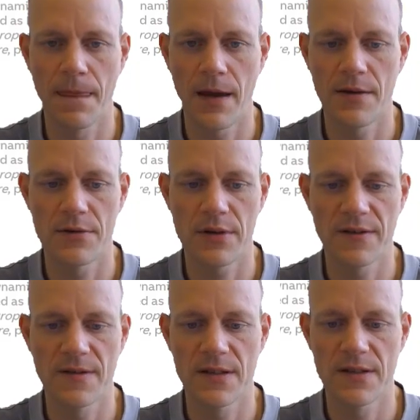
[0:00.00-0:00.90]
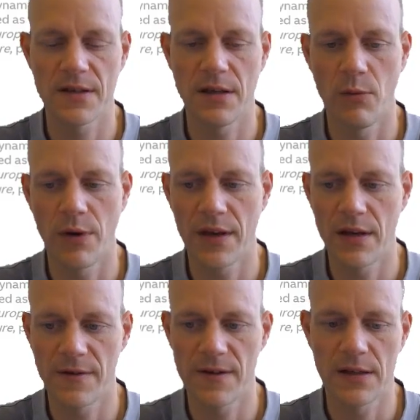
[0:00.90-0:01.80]
and does this
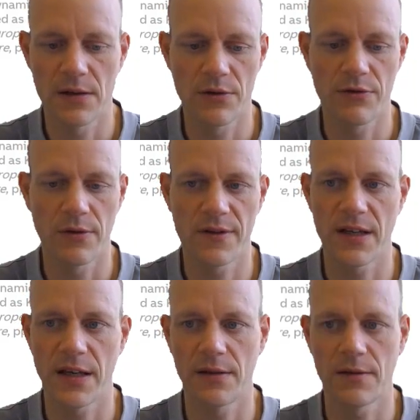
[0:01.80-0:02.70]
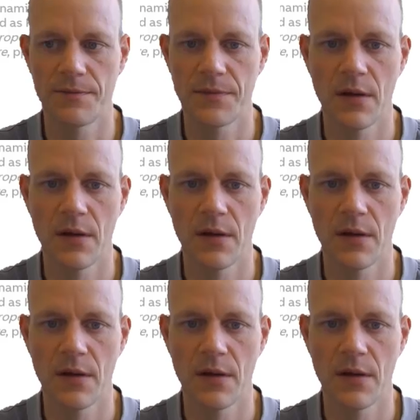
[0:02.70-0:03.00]
within a single control cycle.